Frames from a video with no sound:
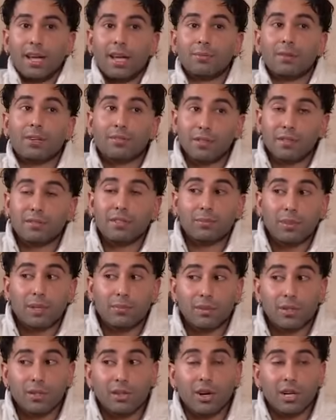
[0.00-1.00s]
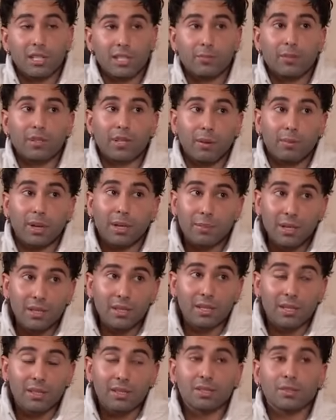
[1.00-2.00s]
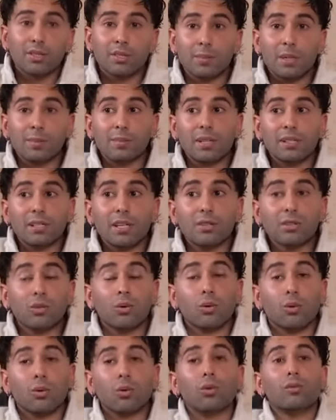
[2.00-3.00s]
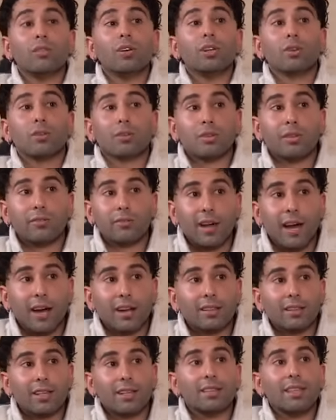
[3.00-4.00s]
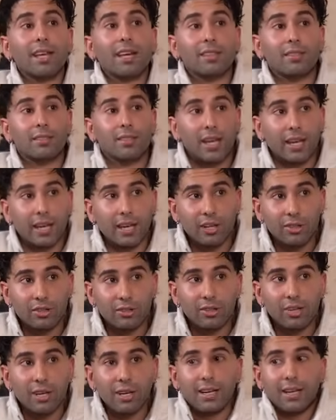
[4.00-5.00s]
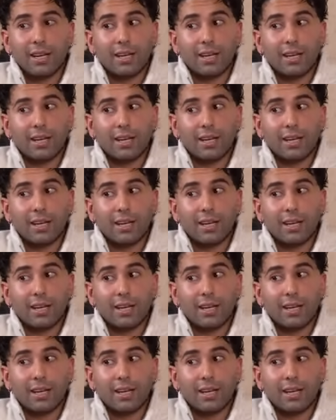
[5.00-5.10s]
And my favorite people to gossip with are my minions because people tend to overlook the fact that they're there.